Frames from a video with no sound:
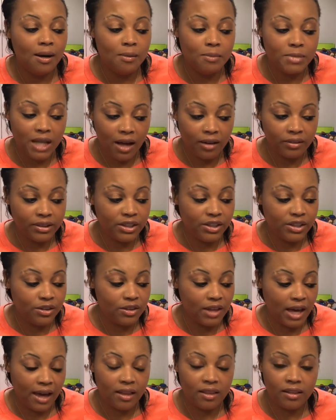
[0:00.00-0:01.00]
And I'm telling you,
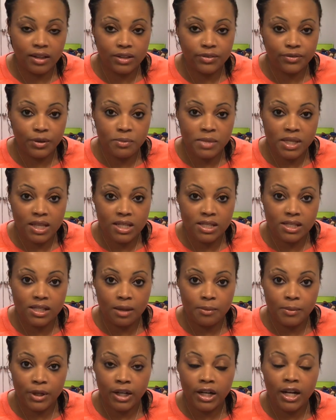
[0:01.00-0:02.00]
that clicked for me this
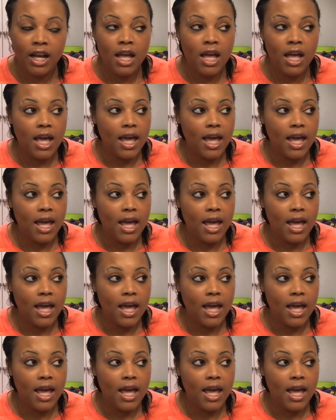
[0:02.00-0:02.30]
summer,